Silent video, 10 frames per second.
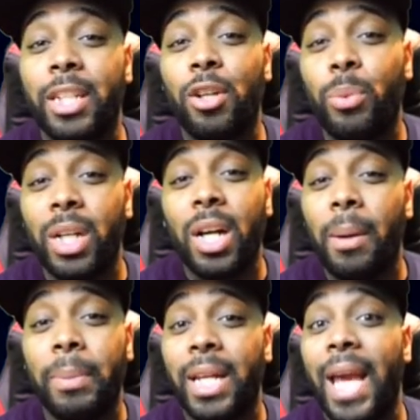deal with a
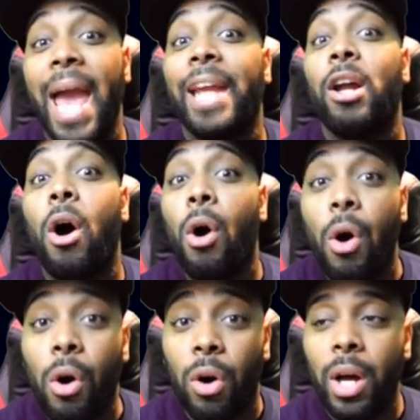company at
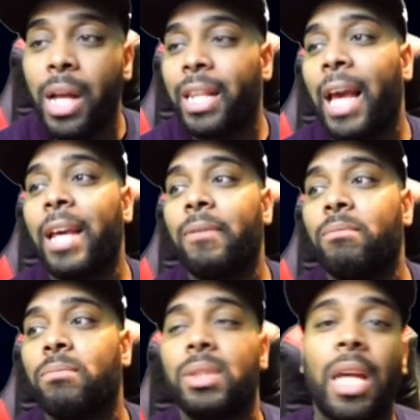all. Like
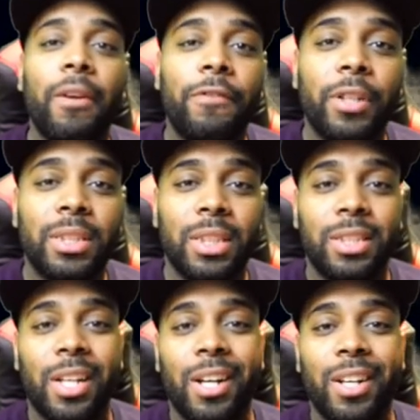say for instance
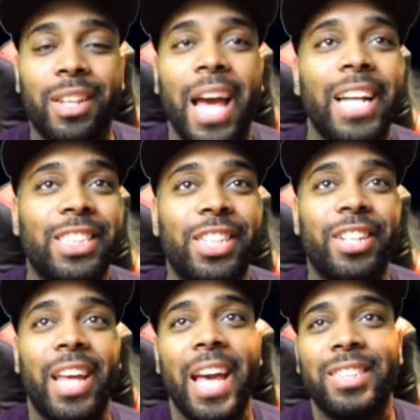last year
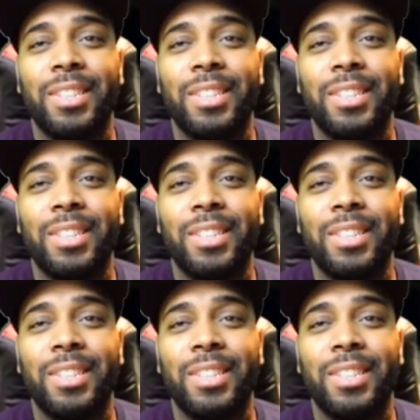they had